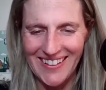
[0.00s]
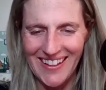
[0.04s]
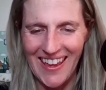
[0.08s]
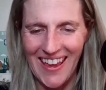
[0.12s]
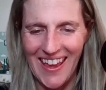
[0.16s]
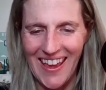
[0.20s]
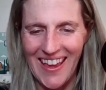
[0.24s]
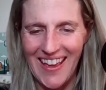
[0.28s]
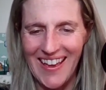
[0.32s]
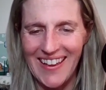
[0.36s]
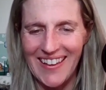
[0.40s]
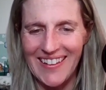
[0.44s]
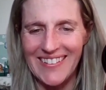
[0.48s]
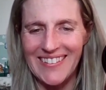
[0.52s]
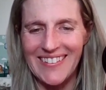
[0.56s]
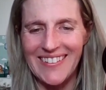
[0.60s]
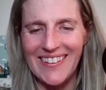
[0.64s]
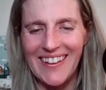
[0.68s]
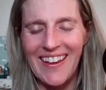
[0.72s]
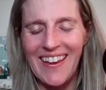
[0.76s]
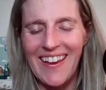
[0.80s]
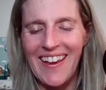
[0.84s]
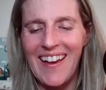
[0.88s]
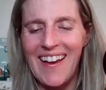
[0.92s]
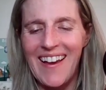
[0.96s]
And
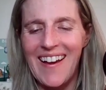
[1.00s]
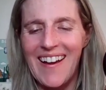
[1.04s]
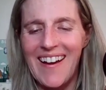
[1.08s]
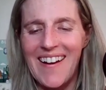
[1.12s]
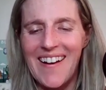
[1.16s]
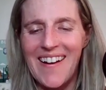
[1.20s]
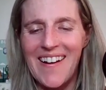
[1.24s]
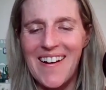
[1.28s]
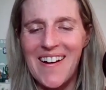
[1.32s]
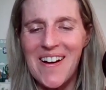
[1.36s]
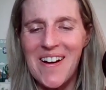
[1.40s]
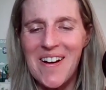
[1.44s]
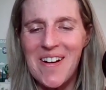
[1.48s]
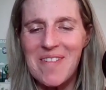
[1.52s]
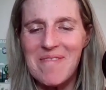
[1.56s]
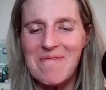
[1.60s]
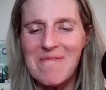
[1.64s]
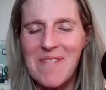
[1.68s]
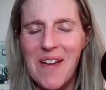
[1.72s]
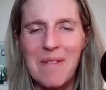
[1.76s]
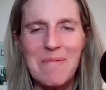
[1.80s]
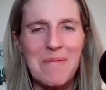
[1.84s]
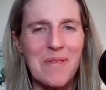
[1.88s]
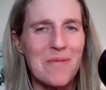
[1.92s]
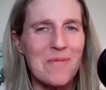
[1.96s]

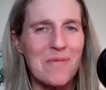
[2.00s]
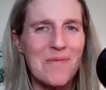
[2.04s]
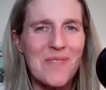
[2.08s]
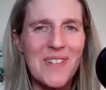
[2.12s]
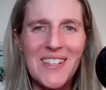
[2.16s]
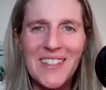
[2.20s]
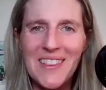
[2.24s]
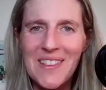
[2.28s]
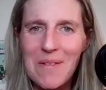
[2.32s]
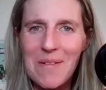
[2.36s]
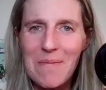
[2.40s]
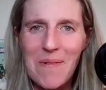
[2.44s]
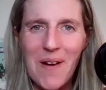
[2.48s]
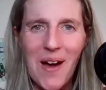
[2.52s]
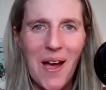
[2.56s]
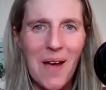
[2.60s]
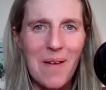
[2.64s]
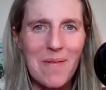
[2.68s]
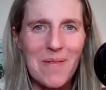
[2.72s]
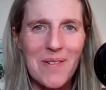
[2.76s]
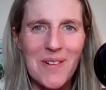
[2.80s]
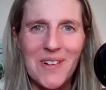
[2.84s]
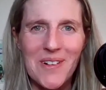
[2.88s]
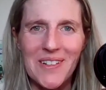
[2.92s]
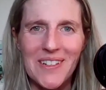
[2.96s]
I've been reading the
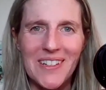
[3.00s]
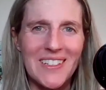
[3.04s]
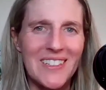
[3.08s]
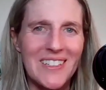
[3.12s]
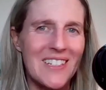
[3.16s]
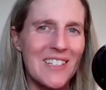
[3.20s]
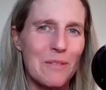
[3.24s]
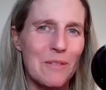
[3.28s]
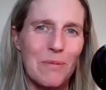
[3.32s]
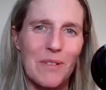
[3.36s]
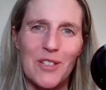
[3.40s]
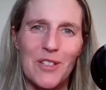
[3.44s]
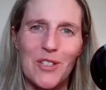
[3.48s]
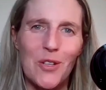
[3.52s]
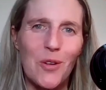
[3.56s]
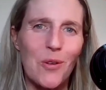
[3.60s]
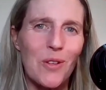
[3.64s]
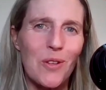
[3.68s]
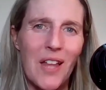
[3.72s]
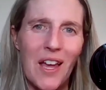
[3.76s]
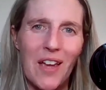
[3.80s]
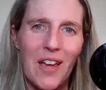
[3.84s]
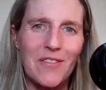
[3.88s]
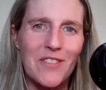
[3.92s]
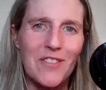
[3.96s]
Bible and it's just been so
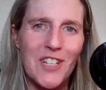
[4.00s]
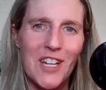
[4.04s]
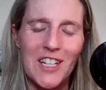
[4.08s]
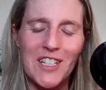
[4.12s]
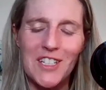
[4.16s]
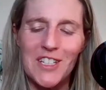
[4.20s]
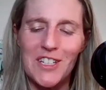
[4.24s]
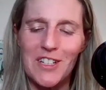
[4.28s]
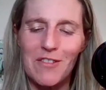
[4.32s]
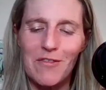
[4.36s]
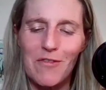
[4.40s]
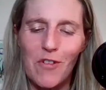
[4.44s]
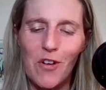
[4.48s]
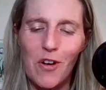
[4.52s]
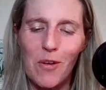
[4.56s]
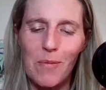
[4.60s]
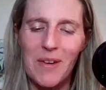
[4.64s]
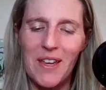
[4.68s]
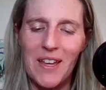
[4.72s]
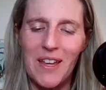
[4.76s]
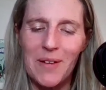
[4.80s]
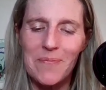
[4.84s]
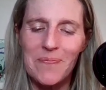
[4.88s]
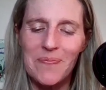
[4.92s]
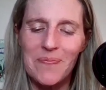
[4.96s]
life-changing for
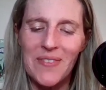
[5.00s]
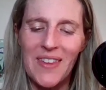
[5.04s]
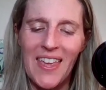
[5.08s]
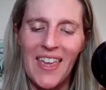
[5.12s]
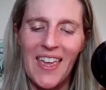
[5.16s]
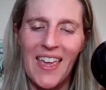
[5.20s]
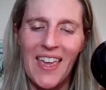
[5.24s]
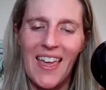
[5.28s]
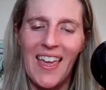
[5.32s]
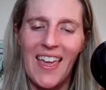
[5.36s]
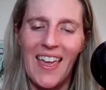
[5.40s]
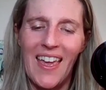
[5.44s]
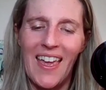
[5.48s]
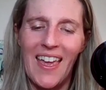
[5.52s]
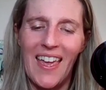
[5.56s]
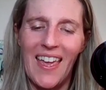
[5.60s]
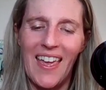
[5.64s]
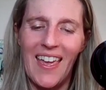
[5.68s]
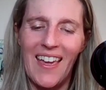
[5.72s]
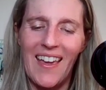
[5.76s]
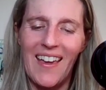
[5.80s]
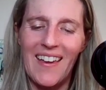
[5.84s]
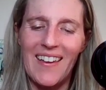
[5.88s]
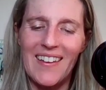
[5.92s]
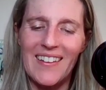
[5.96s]
me.
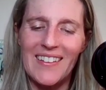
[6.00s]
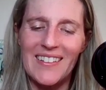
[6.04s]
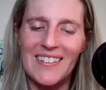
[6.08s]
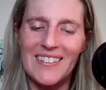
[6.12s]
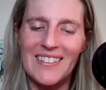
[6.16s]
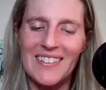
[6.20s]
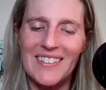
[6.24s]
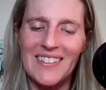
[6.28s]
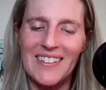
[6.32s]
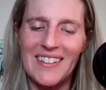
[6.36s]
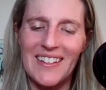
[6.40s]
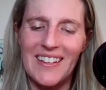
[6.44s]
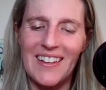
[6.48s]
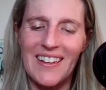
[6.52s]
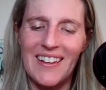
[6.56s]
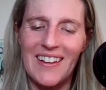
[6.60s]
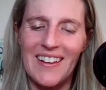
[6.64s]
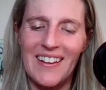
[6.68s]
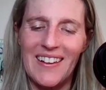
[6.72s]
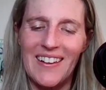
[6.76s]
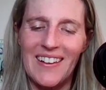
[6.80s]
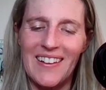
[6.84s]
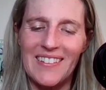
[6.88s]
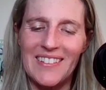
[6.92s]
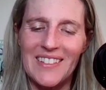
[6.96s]
And
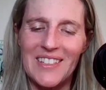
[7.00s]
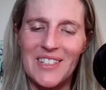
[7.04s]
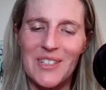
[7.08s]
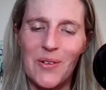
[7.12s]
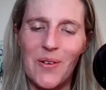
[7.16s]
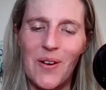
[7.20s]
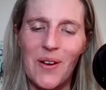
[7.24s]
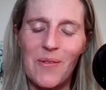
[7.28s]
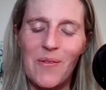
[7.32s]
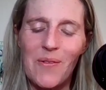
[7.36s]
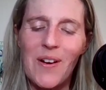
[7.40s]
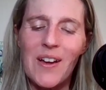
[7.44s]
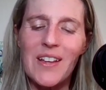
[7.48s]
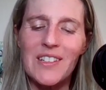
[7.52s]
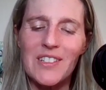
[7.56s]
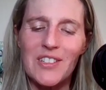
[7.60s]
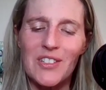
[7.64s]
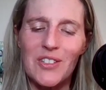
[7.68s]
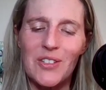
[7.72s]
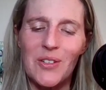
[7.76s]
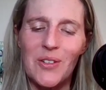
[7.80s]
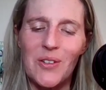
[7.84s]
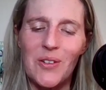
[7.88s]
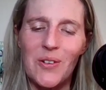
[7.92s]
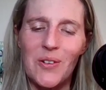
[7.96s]
so I want
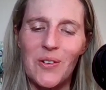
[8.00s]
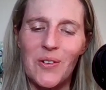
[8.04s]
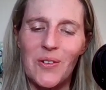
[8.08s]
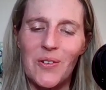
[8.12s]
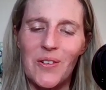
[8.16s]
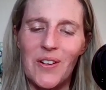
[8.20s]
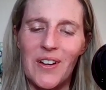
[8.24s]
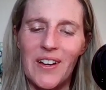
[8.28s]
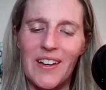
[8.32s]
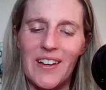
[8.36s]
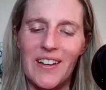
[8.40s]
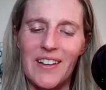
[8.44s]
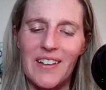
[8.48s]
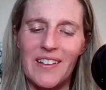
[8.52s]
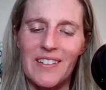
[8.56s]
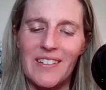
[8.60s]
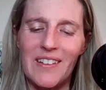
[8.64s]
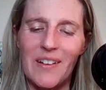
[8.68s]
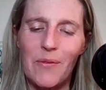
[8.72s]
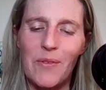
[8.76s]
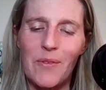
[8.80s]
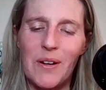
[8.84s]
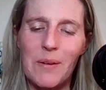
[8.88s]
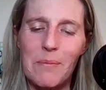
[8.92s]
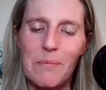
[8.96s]

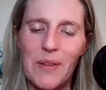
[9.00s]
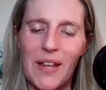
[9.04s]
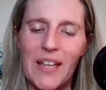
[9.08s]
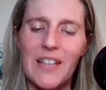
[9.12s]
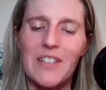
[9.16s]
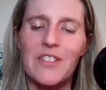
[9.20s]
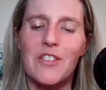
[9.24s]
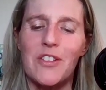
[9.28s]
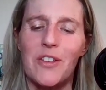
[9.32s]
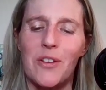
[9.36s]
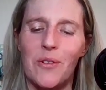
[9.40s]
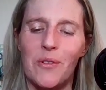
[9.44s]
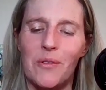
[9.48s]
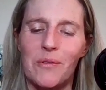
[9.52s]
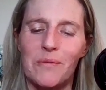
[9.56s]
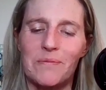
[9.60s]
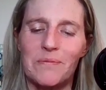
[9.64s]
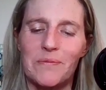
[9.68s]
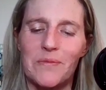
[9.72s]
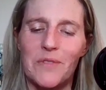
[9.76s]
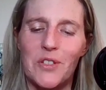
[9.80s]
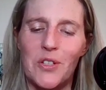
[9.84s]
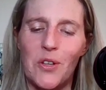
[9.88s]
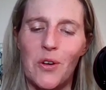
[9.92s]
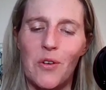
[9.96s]
to bless you.
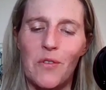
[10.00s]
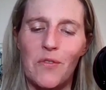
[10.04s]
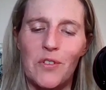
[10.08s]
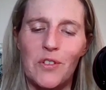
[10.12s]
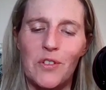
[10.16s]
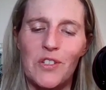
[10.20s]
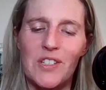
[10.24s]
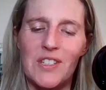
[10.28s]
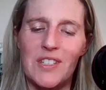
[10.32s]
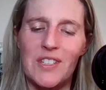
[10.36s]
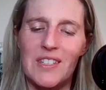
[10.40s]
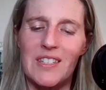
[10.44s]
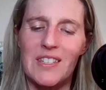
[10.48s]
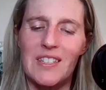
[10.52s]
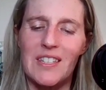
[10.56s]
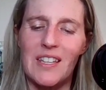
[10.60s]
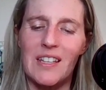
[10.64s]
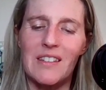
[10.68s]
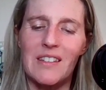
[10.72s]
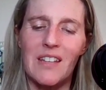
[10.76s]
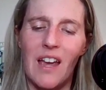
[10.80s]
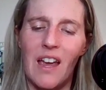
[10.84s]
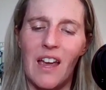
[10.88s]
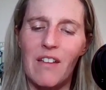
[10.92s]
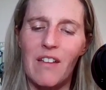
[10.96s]
So if you just
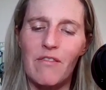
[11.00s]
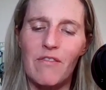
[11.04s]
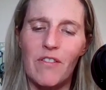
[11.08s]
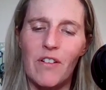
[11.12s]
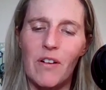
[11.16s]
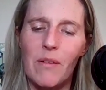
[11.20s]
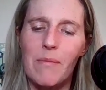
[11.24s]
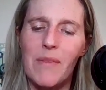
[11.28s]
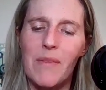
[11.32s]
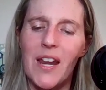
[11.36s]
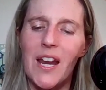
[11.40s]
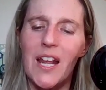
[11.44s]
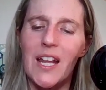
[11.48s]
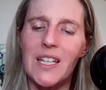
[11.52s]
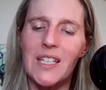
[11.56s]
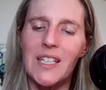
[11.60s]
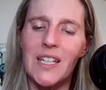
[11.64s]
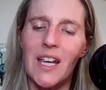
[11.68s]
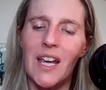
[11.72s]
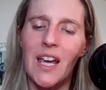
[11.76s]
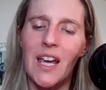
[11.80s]
sit tight for a minute,